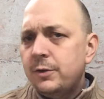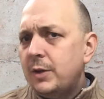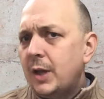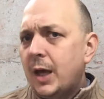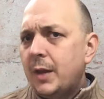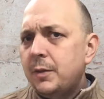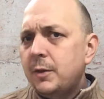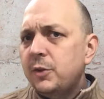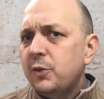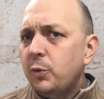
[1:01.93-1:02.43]

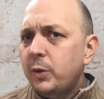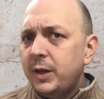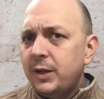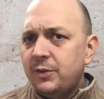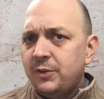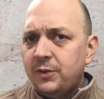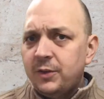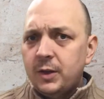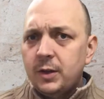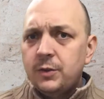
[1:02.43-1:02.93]
not the
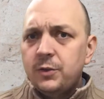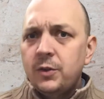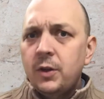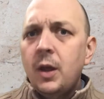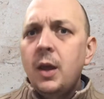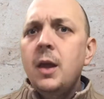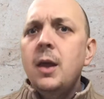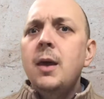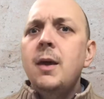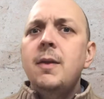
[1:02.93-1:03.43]
26
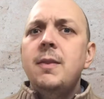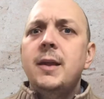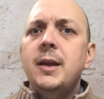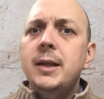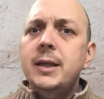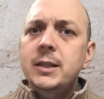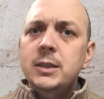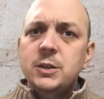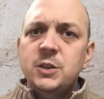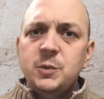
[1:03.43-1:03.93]
that English